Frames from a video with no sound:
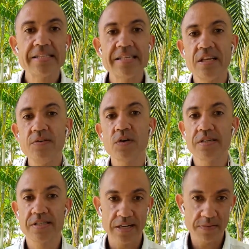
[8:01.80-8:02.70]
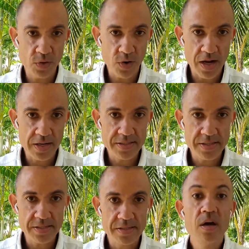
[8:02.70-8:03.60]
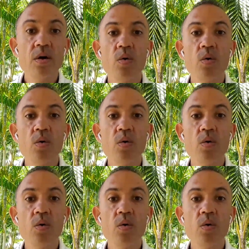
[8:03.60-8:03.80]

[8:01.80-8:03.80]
until you can deliver your answers